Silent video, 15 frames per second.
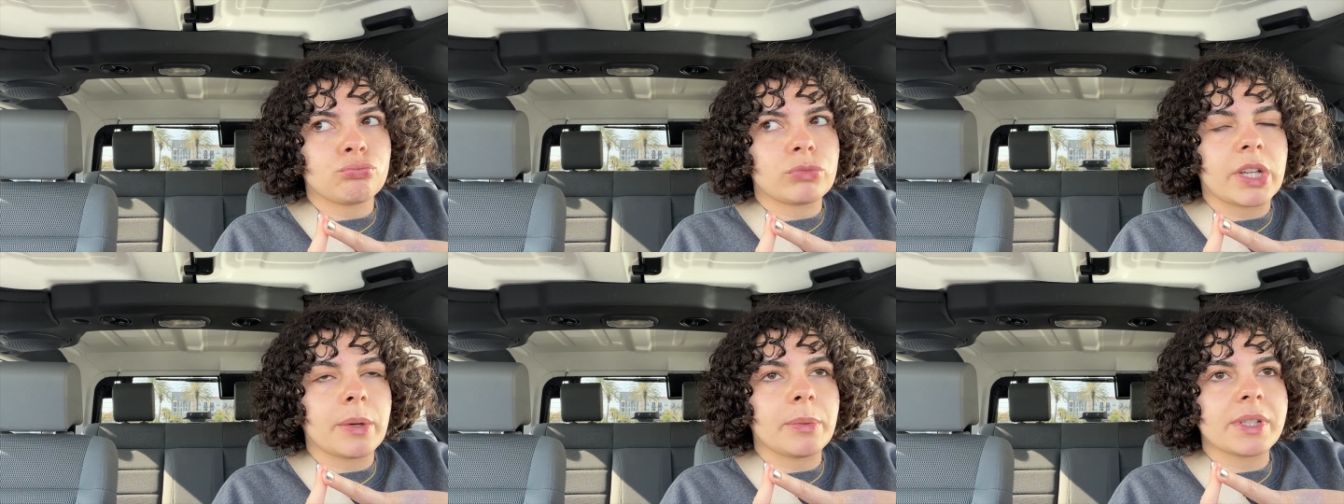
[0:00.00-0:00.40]

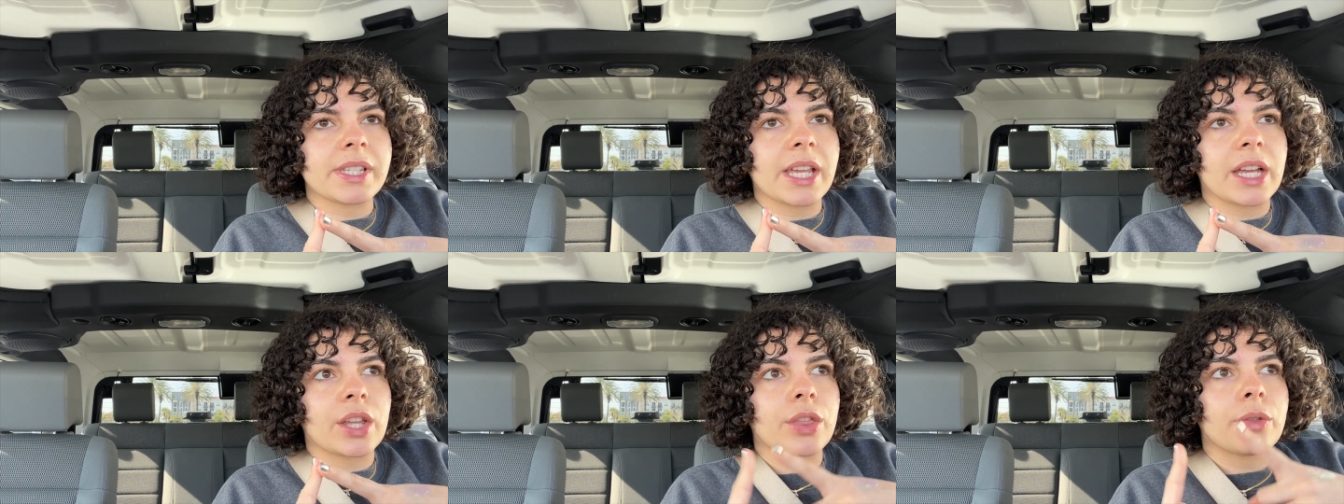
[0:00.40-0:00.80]
It was
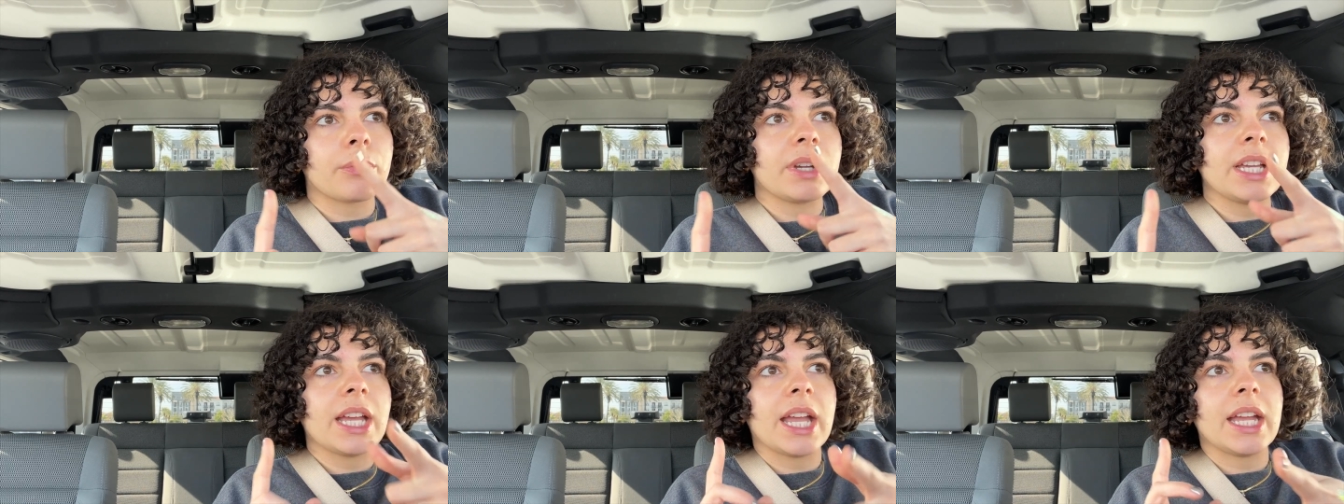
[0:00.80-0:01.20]
like
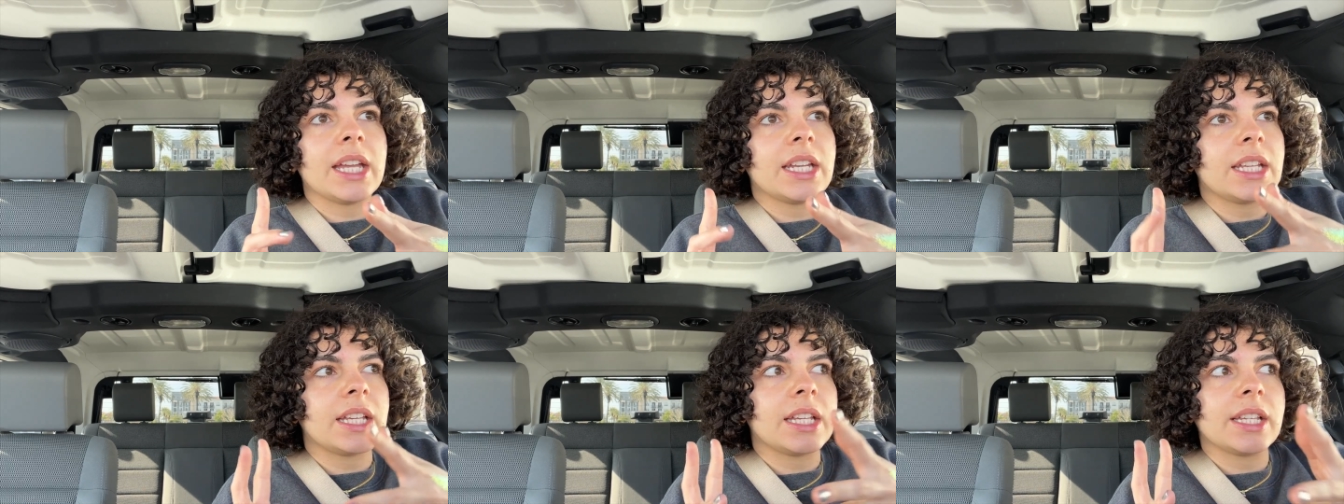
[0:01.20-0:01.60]
three
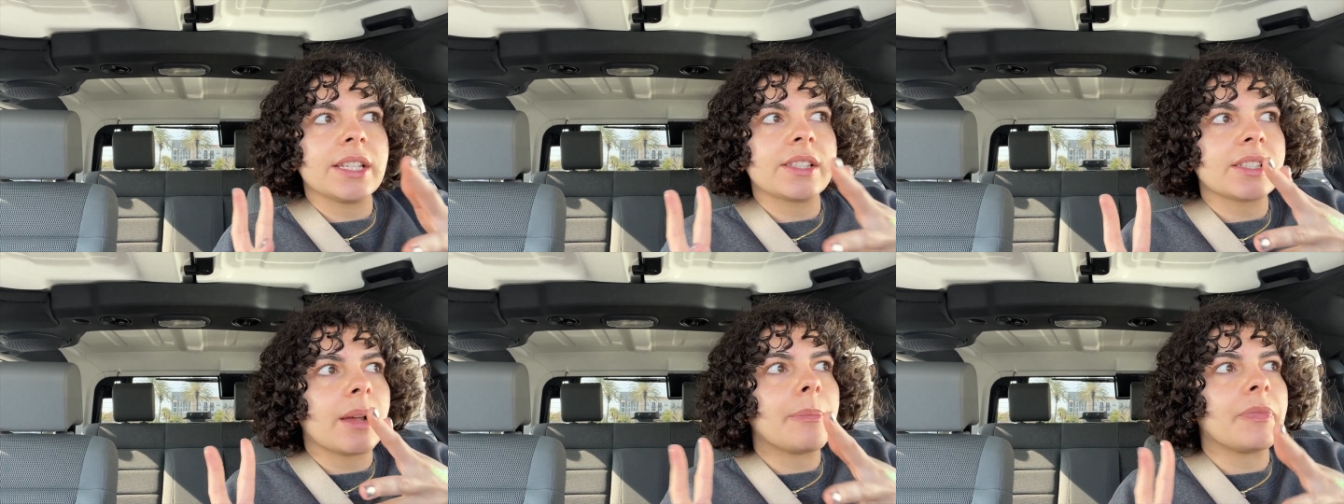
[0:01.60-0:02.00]
eighty
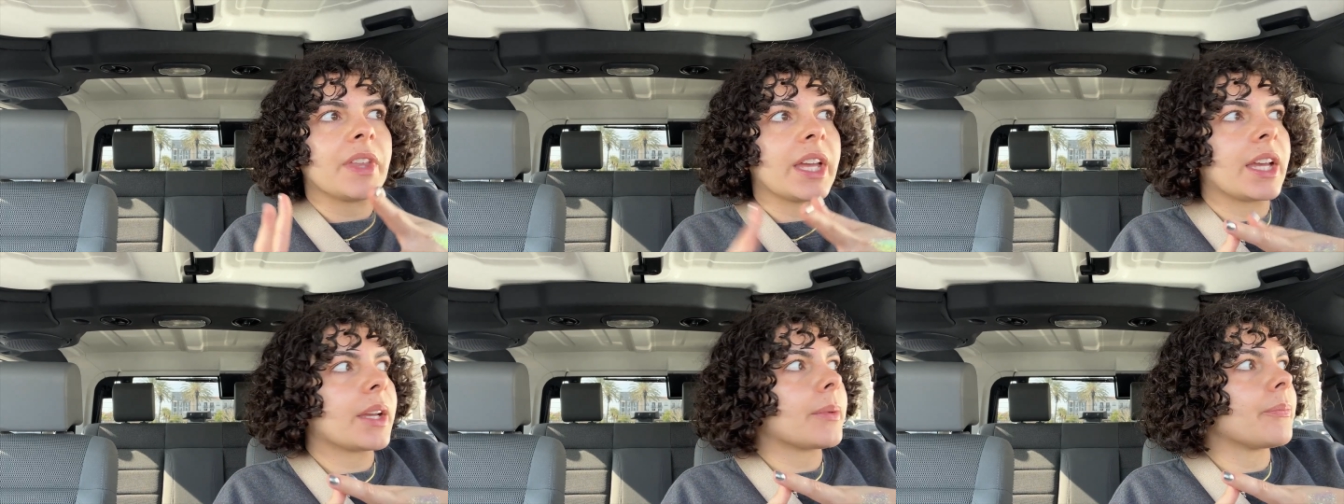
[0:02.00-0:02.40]
something.